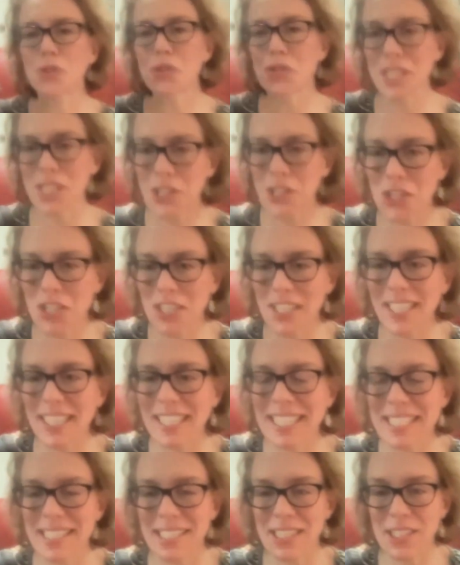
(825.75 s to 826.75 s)

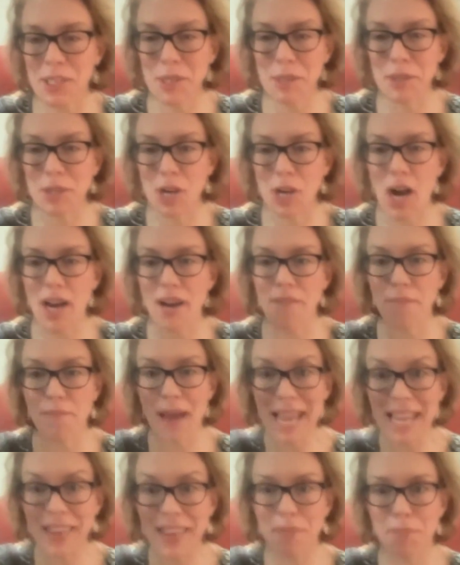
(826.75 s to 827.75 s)
Traditionally, it's to kind of
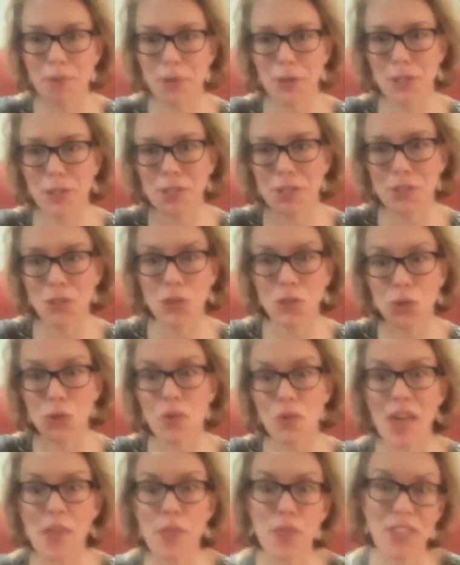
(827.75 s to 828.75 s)
make the person
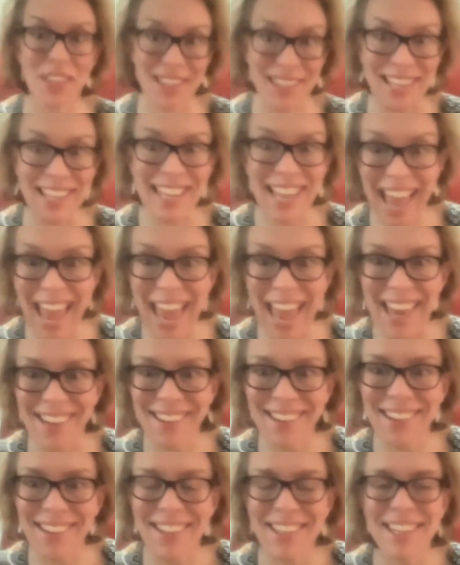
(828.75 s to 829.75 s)
do that thing
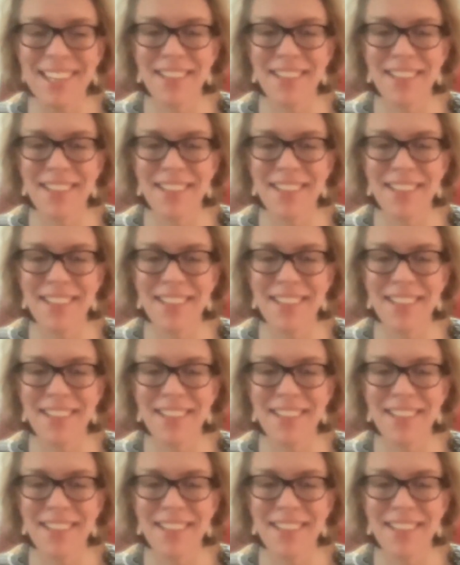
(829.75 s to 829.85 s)
again.